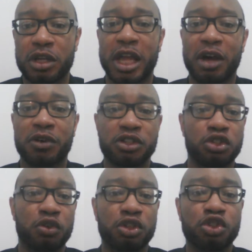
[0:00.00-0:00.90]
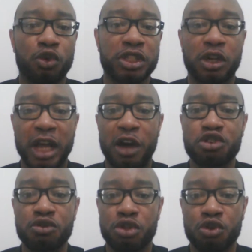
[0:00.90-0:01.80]
Now, it's your choice on how
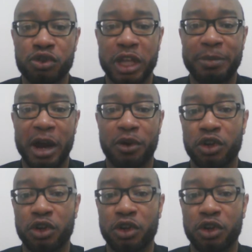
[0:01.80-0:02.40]
you use that power.